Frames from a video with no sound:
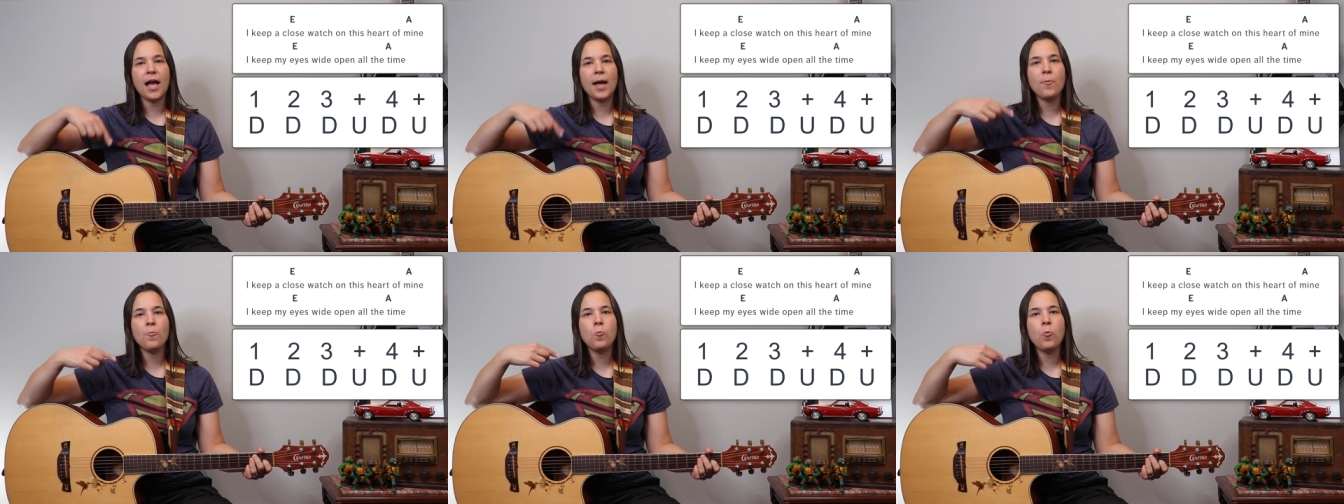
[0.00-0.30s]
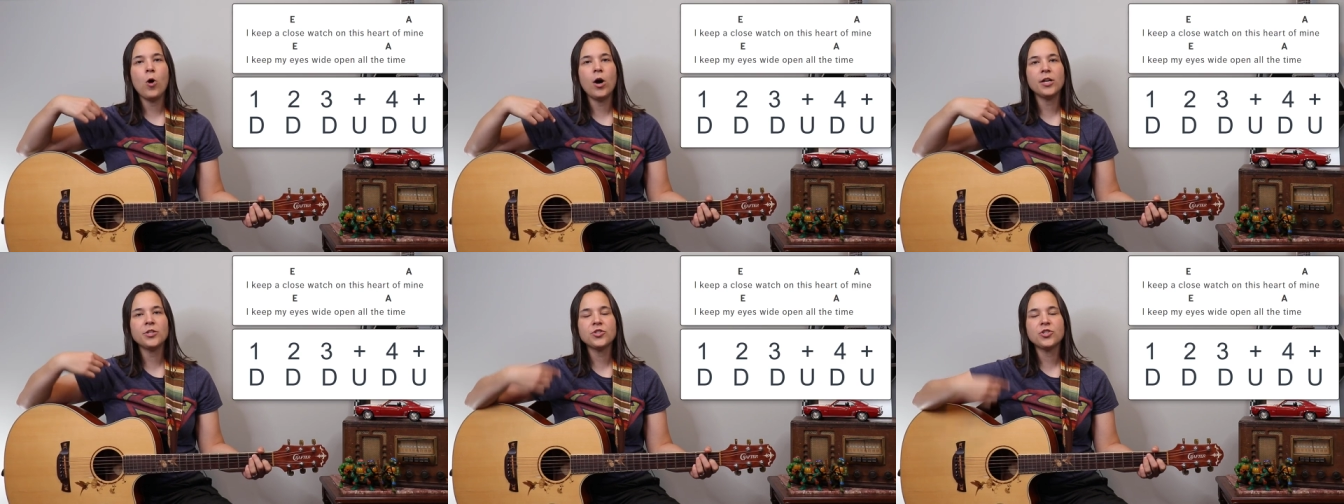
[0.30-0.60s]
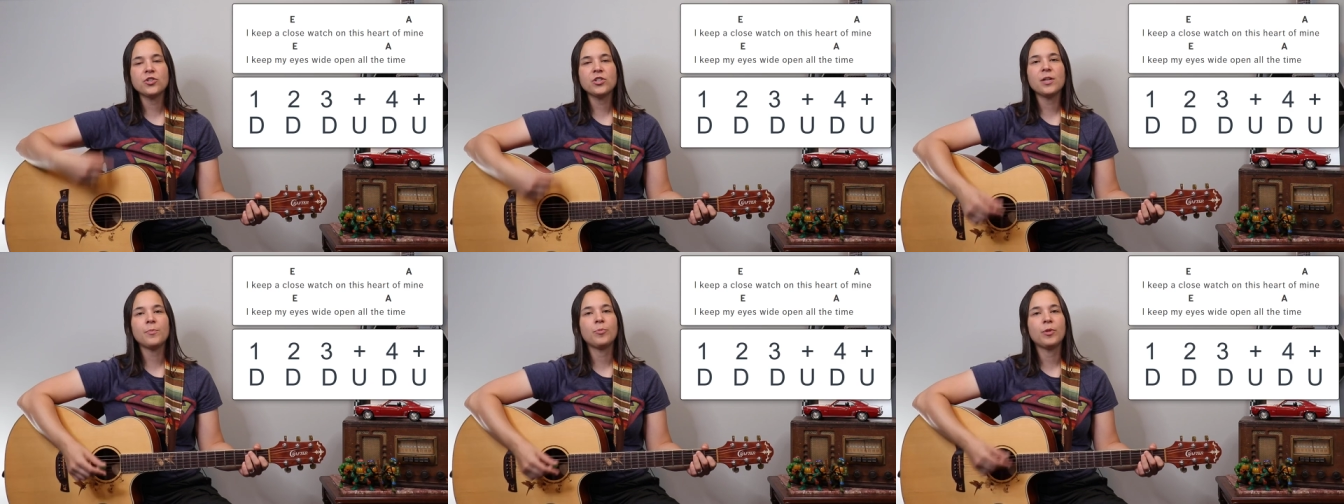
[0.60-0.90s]
I
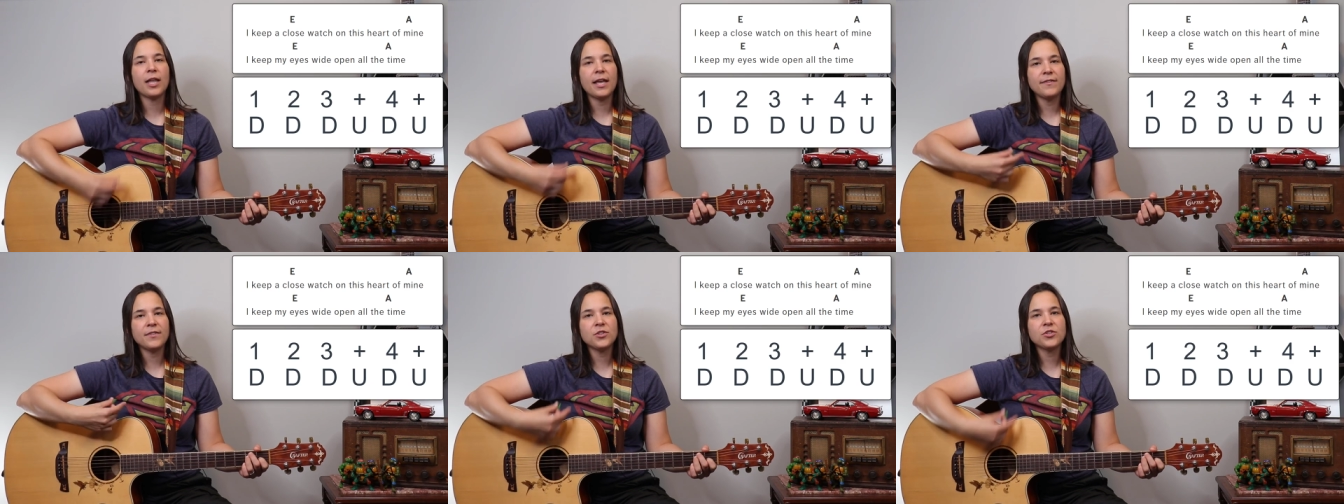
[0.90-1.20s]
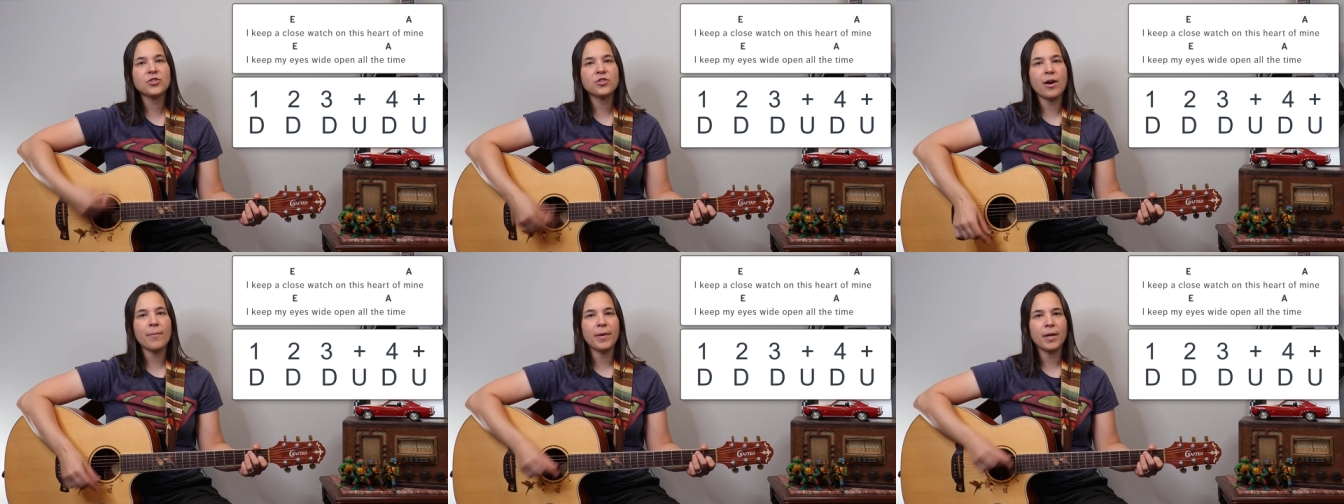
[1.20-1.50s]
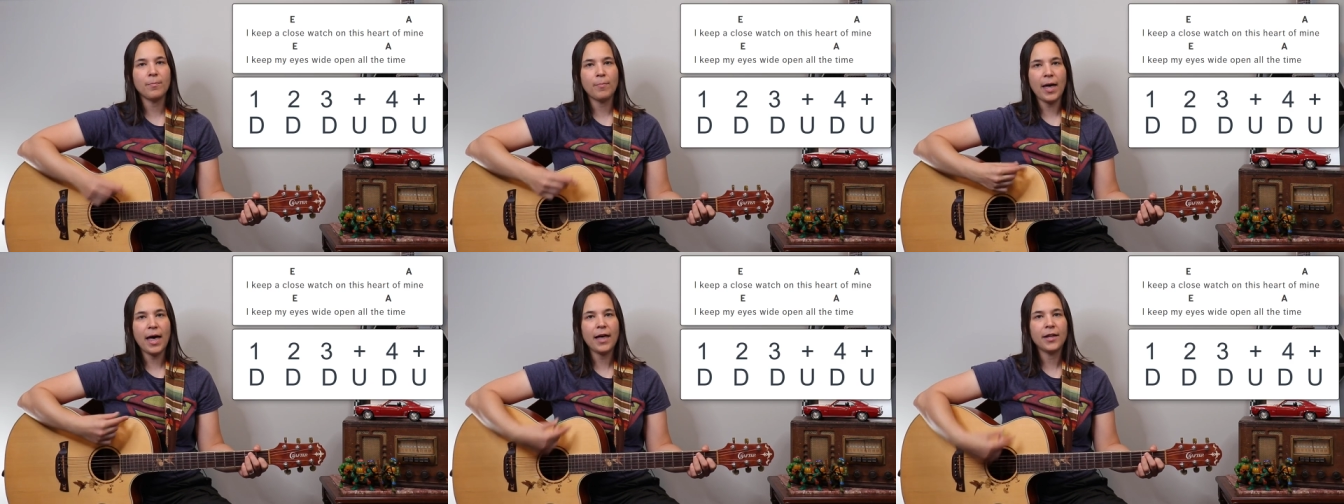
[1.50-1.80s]
want you to play the
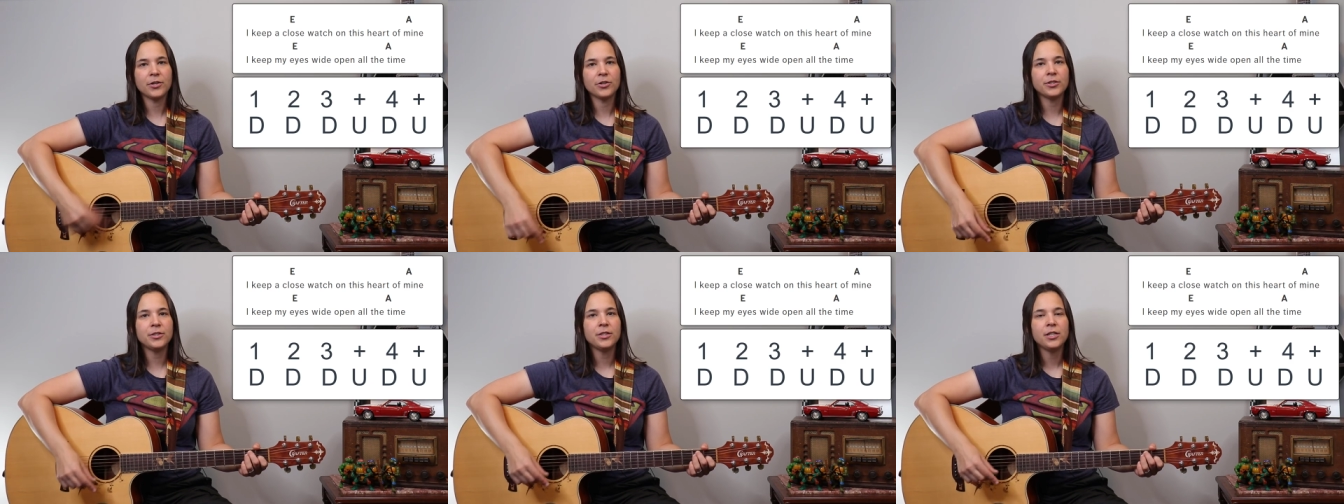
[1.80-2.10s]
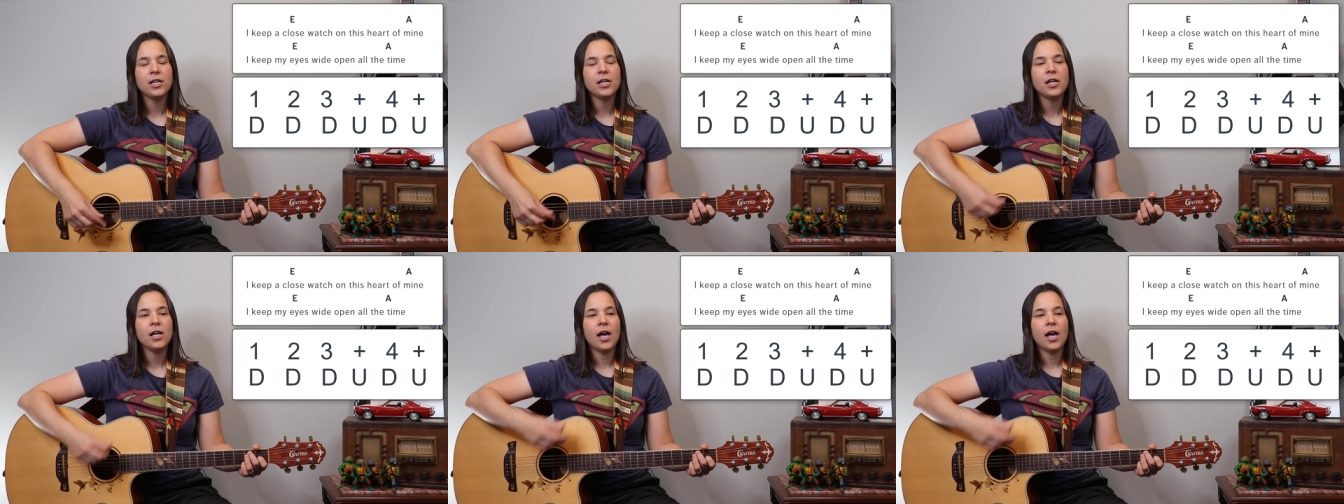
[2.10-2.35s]
strumming pattern